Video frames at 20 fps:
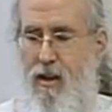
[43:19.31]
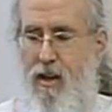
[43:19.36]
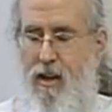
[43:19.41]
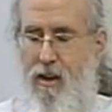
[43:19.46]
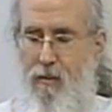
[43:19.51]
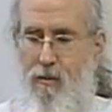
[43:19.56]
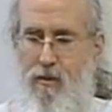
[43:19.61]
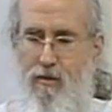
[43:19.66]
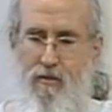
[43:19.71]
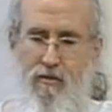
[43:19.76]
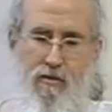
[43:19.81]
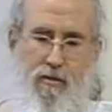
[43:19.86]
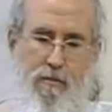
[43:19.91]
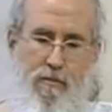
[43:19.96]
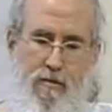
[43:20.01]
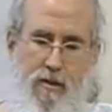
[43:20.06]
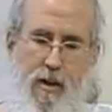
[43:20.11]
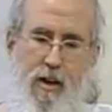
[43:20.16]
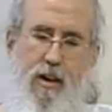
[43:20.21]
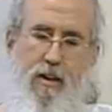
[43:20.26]
And it wasn't from
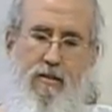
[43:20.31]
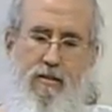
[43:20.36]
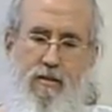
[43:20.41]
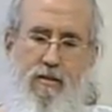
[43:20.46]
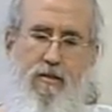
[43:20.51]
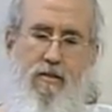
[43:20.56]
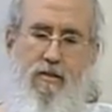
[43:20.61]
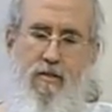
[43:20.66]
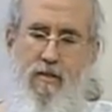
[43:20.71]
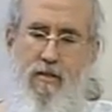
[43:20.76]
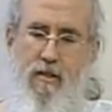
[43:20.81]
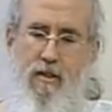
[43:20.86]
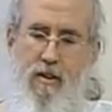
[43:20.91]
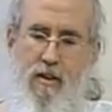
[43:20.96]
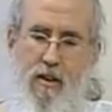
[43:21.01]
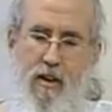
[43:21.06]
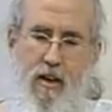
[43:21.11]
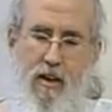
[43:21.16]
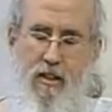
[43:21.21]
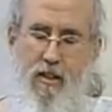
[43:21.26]
toxins in
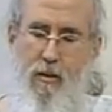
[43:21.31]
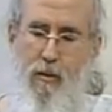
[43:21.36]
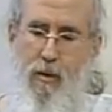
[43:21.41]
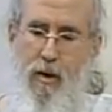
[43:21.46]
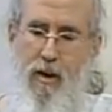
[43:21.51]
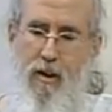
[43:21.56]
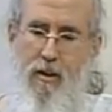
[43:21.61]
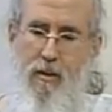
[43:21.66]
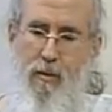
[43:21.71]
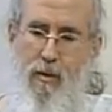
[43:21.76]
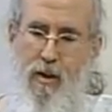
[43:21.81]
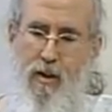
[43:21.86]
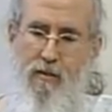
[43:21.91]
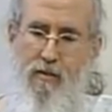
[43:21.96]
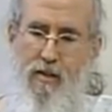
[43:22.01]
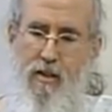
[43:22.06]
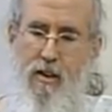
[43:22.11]
the, the water or whatever.